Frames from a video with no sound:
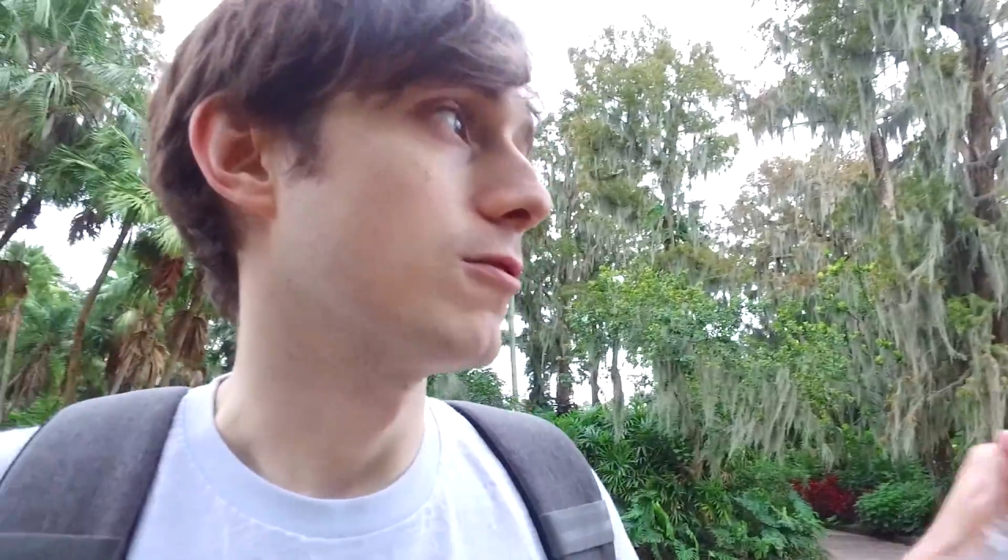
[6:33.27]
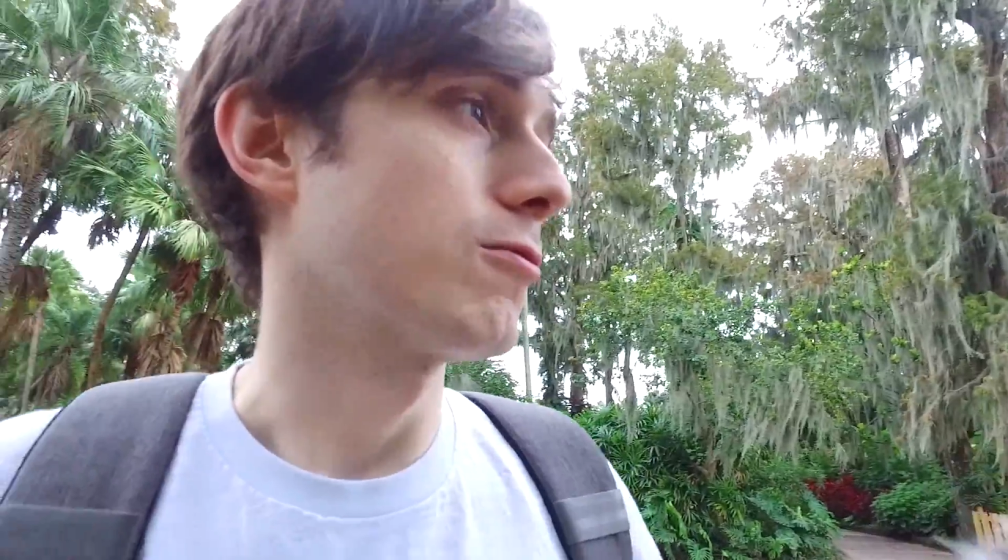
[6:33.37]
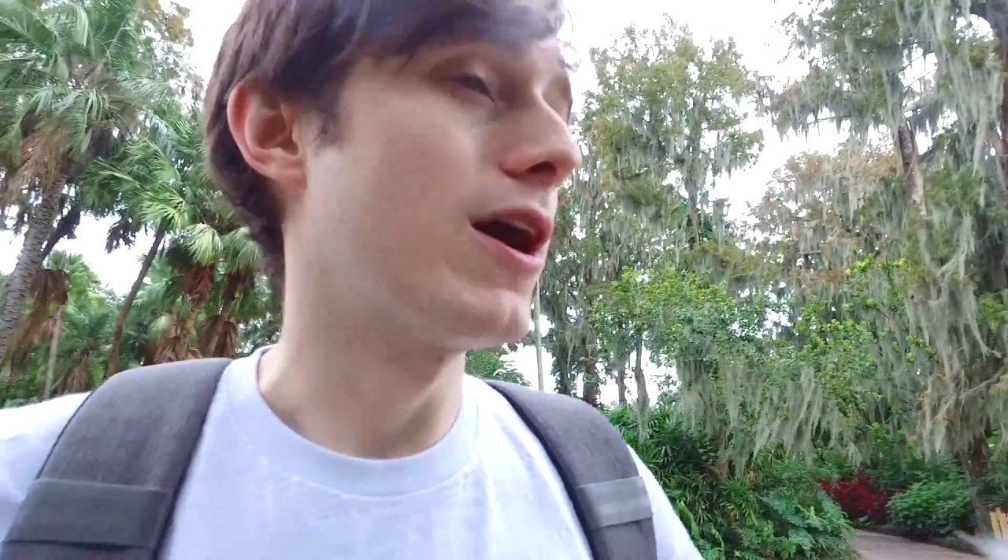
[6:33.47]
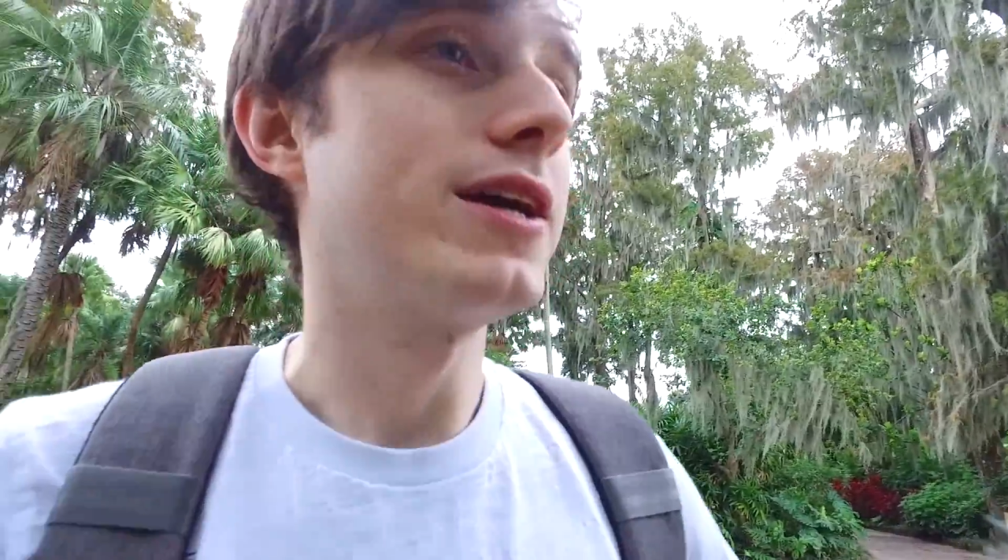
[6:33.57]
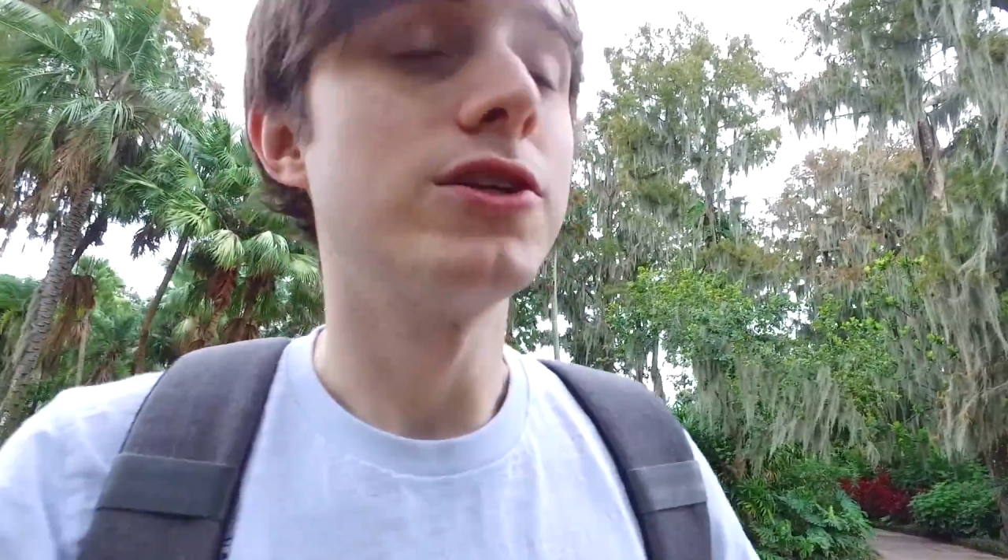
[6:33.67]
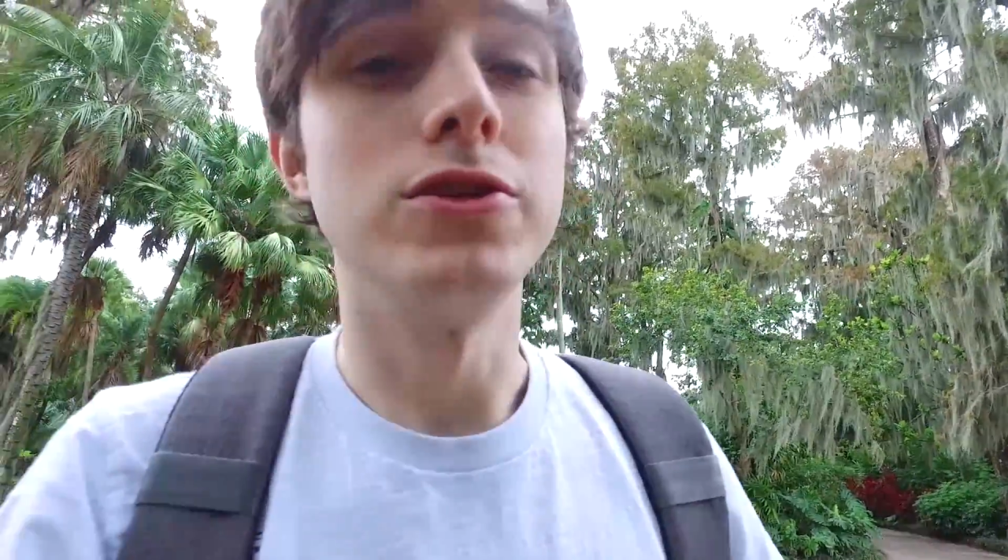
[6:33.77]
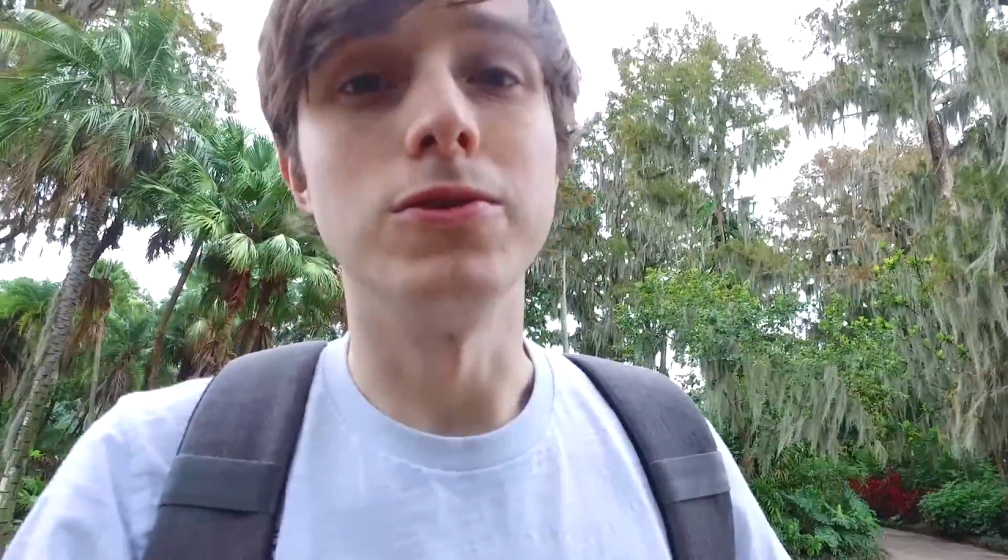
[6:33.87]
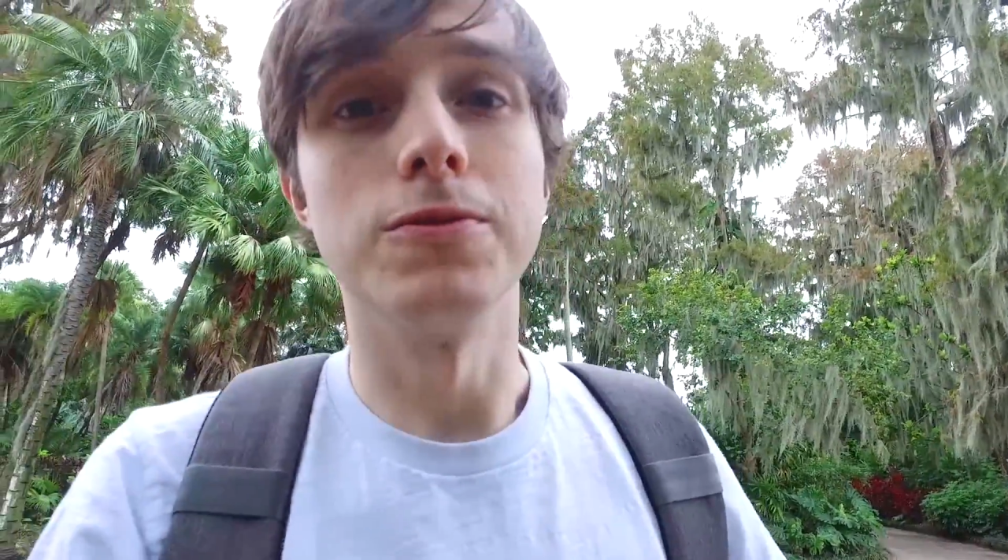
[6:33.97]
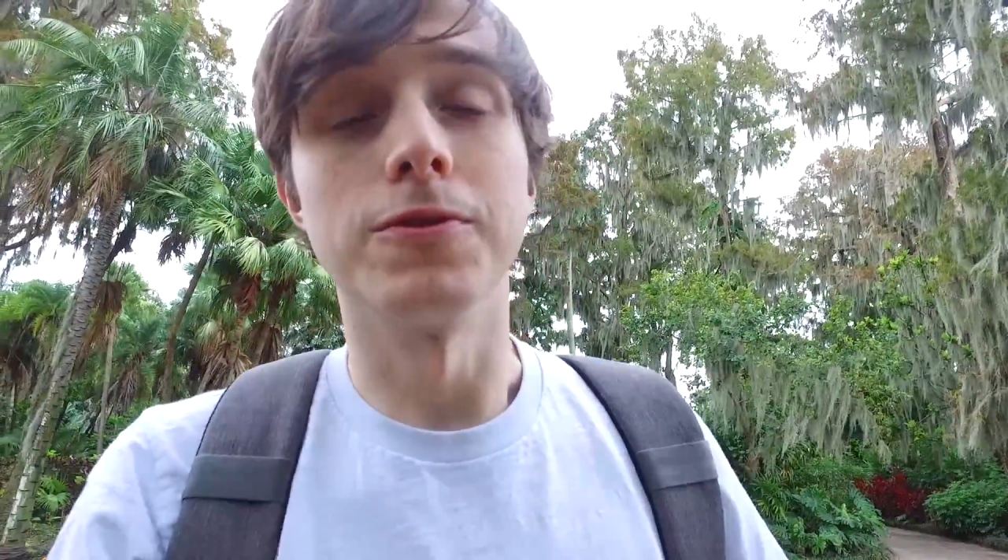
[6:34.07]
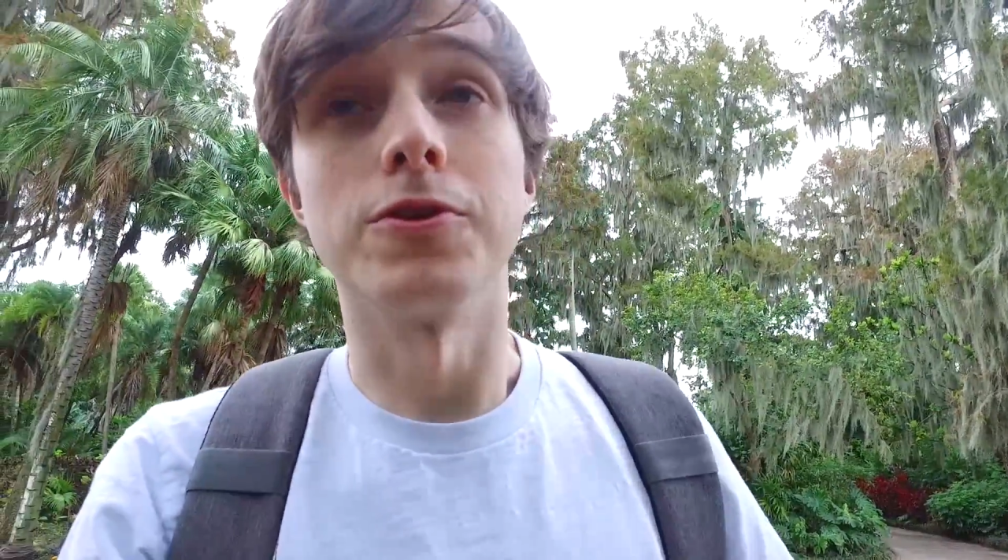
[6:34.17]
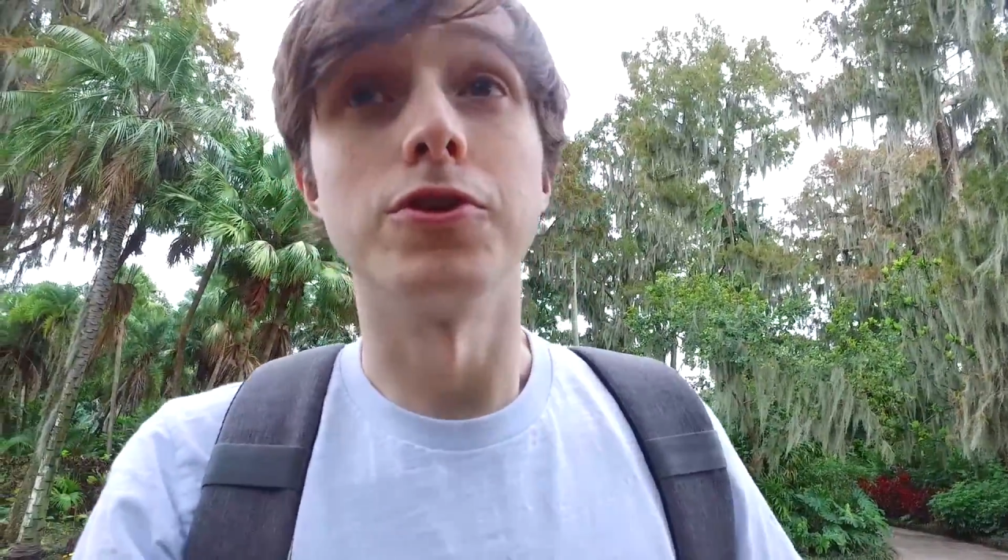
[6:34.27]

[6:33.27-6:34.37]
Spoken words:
ride queue for a